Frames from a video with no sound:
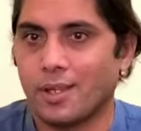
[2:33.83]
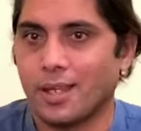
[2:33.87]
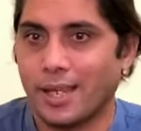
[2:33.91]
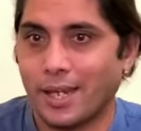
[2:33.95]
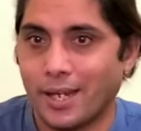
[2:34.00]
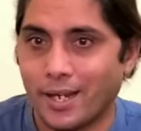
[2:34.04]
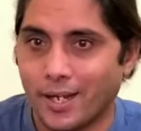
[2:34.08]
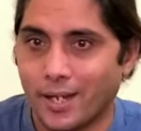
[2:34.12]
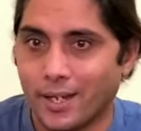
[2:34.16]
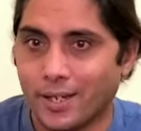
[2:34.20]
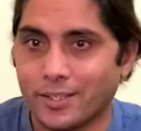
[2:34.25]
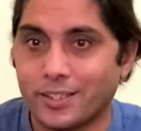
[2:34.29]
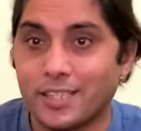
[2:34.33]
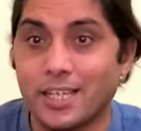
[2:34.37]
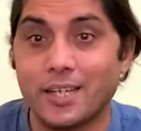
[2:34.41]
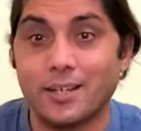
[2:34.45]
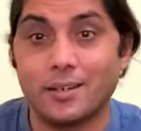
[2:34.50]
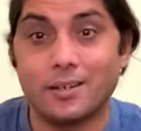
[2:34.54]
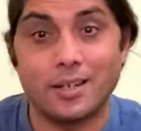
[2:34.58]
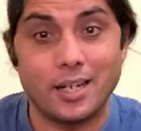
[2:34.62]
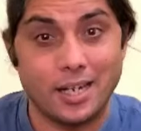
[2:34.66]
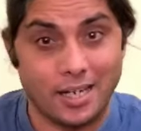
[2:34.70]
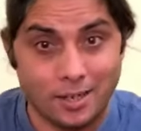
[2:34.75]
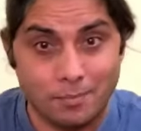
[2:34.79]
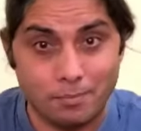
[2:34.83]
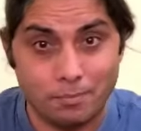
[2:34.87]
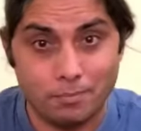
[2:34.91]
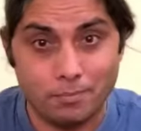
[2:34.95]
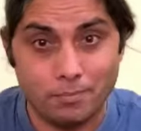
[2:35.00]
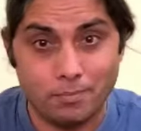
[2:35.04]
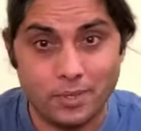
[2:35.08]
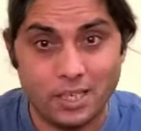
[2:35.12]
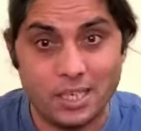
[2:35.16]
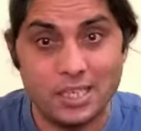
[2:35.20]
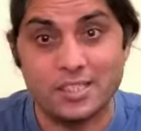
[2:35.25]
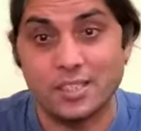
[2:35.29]
And then
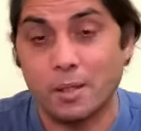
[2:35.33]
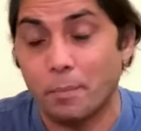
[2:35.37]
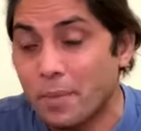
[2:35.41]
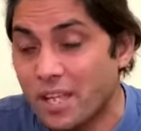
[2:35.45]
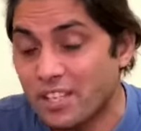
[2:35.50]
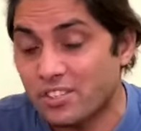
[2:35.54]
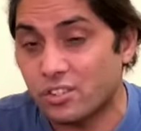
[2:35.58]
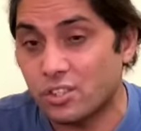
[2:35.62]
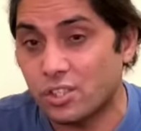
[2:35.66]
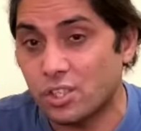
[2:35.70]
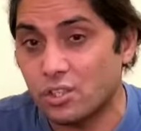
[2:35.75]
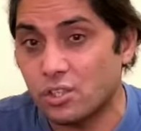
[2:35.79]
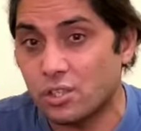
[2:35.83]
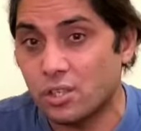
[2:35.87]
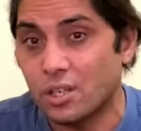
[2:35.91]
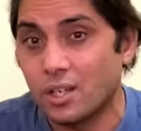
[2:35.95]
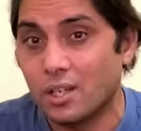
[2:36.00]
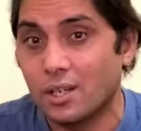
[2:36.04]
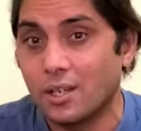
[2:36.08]
M is a message.